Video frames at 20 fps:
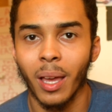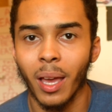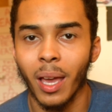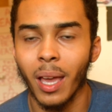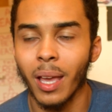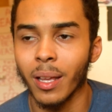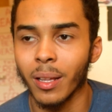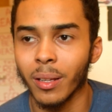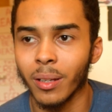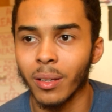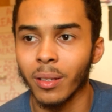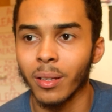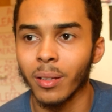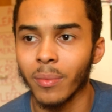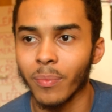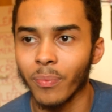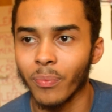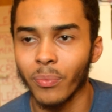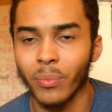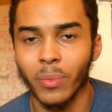hey,
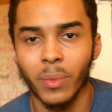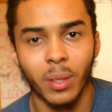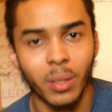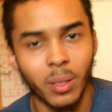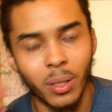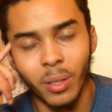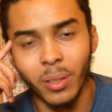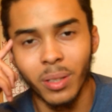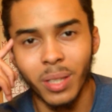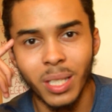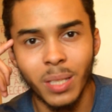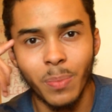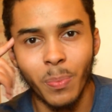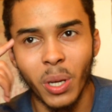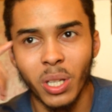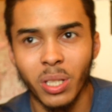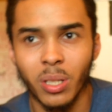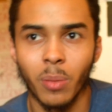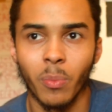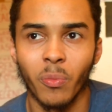you know, this
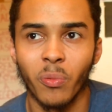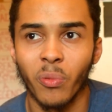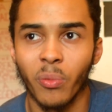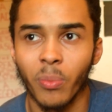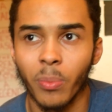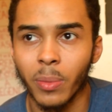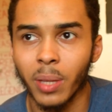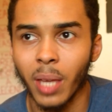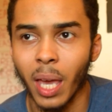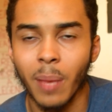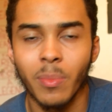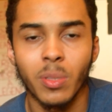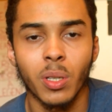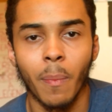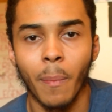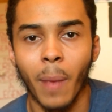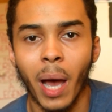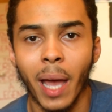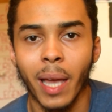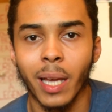person came to
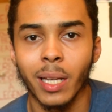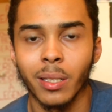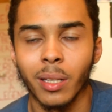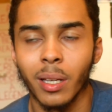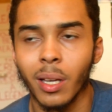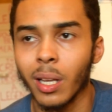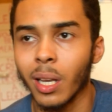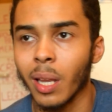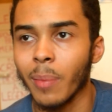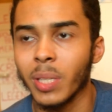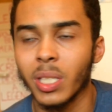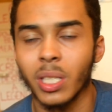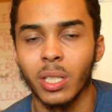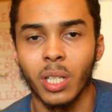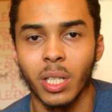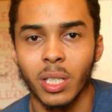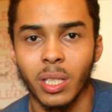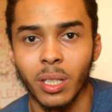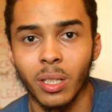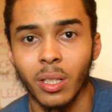mind, let me
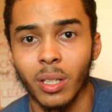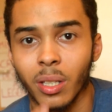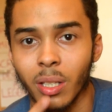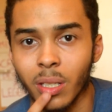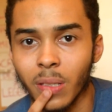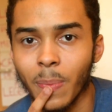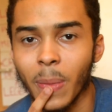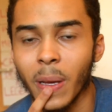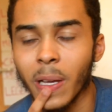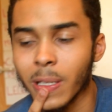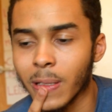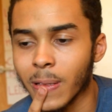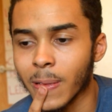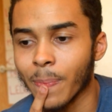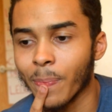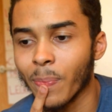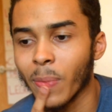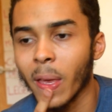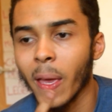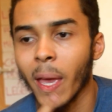suggest it to this person.
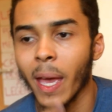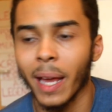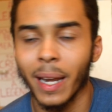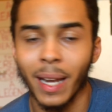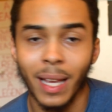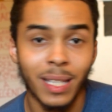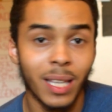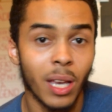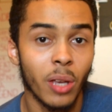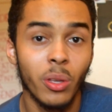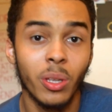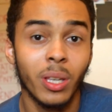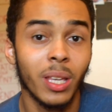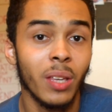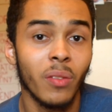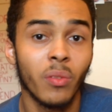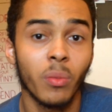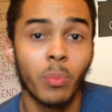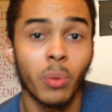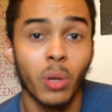And that's how you can
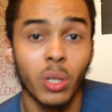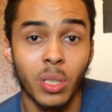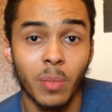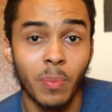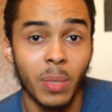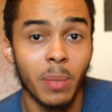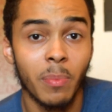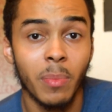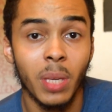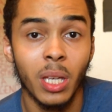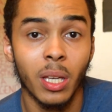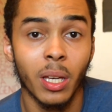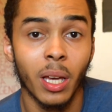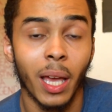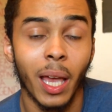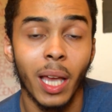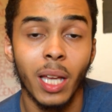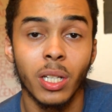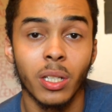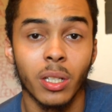even possibly meet an
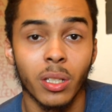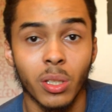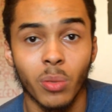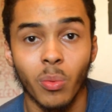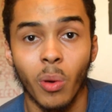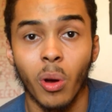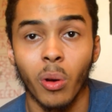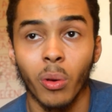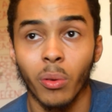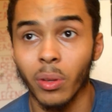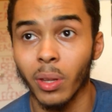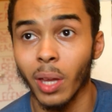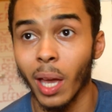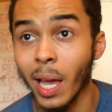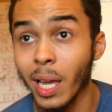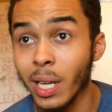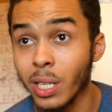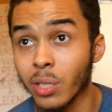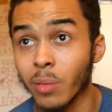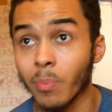agent as well. The
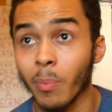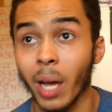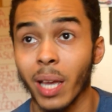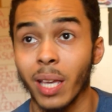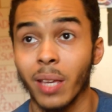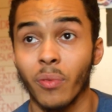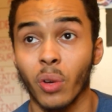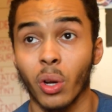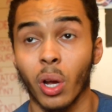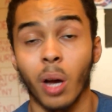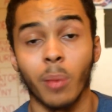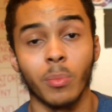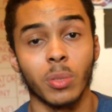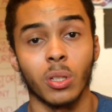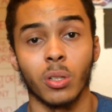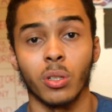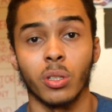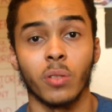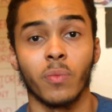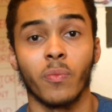agent might even come to
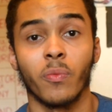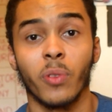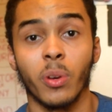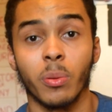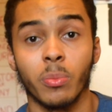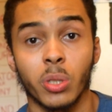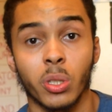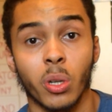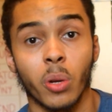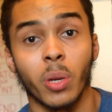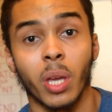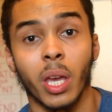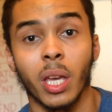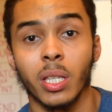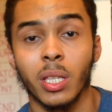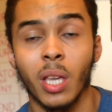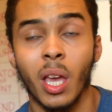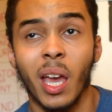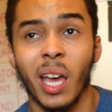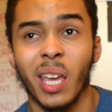the film
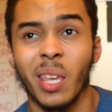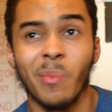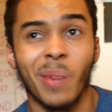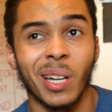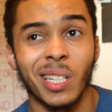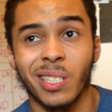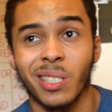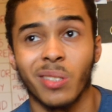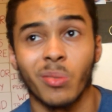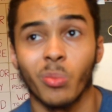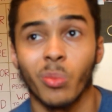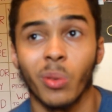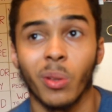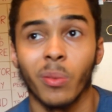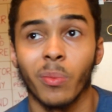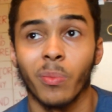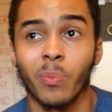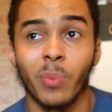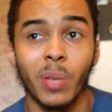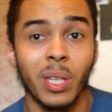showcase, and you might just
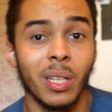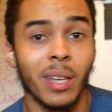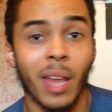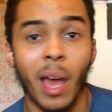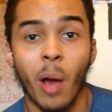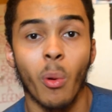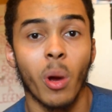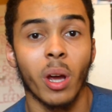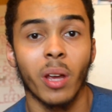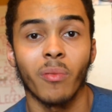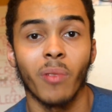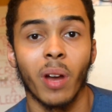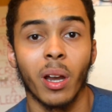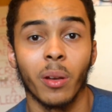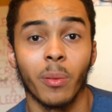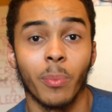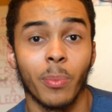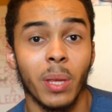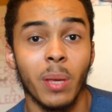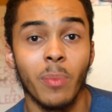be networking
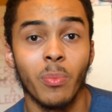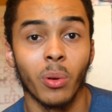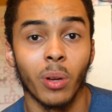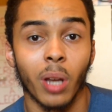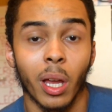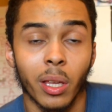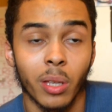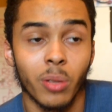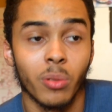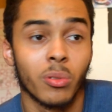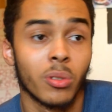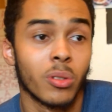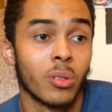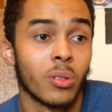around people. Like, you